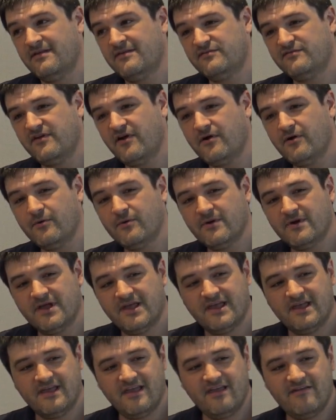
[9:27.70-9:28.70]
So
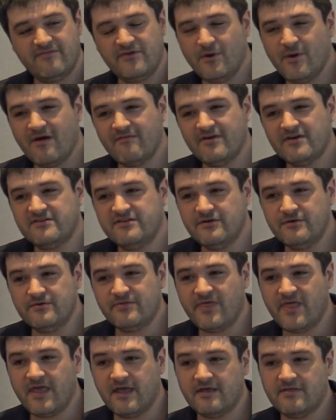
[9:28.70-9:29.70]
if you ever do
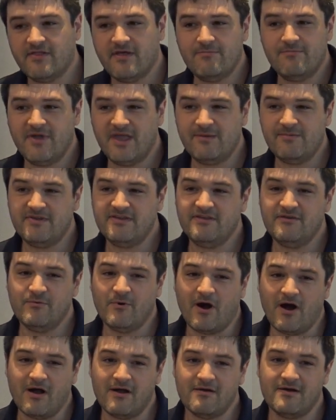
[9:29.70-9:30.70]
think that maybe you
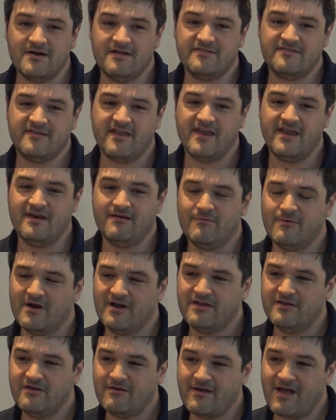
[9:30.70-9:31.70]
are in a state where
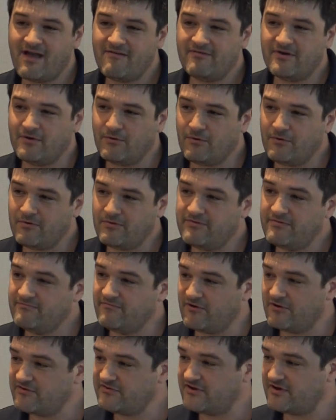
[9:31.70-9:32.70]
you have an old
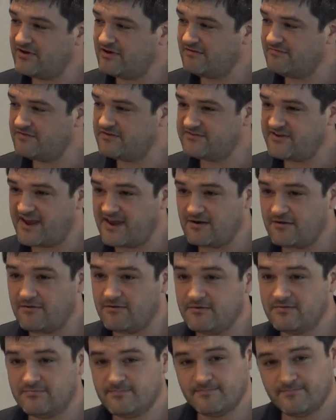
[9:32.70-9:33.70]
version of the
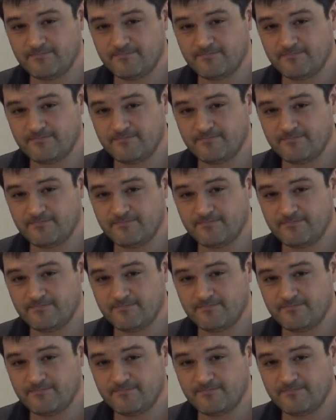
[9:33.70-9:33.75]
channel,